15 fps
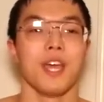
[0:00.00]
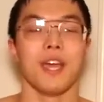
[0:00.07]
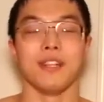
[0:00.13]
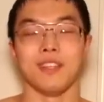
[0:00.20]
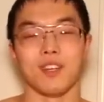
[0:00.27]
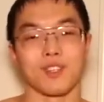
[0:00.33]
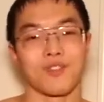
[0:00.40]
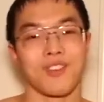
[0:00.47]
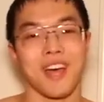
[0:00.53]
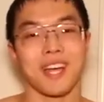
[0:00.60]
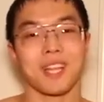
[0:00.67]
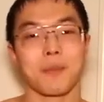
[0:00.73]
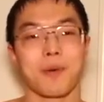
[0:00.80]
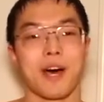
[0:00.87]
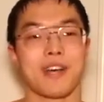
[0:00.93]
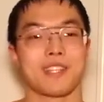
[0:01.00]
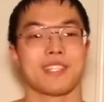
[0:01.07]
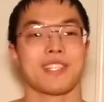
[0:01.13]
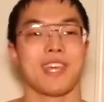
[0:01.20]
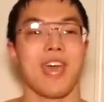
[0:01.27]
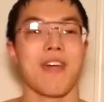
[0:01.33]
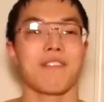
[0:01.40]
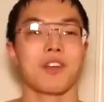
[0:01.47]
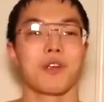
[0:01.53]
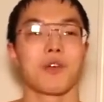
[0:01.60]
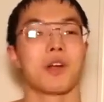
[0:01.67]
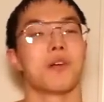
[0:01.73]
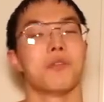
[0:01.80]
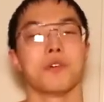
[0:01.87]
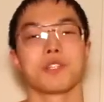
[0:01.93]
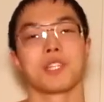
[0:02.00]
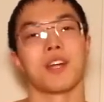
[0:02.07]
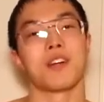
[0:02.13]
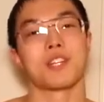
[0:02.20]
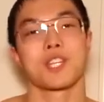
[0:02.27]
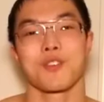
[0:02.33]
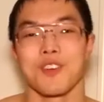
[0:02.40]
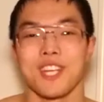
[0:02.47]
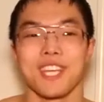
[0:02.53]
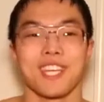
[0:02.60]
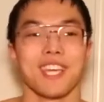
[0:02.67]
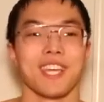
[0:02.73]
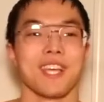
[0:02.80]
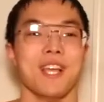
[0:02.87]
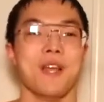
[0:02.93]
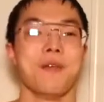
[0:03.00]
and those fat deposits everywhere will start shrinking.